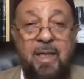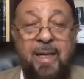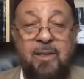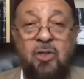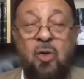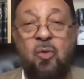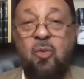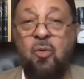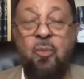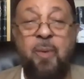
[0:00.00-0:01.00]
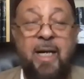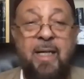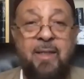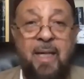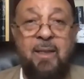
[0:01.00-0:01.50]
And so
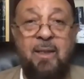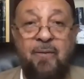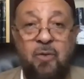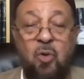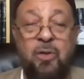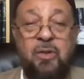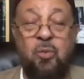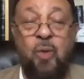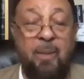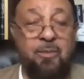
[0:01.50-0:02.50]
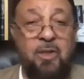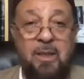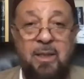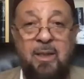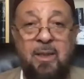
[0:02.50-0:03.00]
Ubay then, of course, wept.
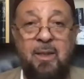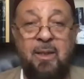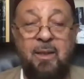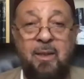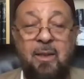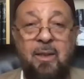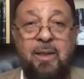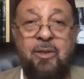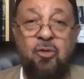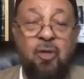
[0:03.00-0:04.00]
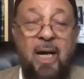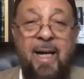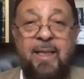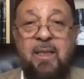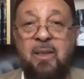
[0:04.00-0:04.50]
He
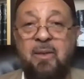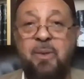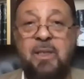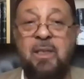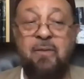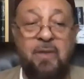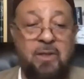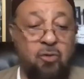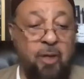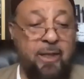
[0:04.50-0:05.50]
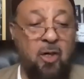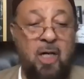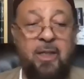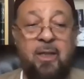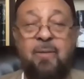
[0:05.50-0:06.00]
cried because of this great
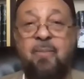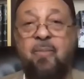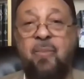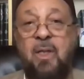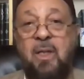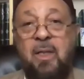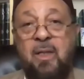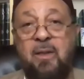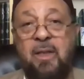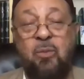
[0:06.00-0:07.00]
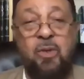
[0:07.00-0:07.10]
honor that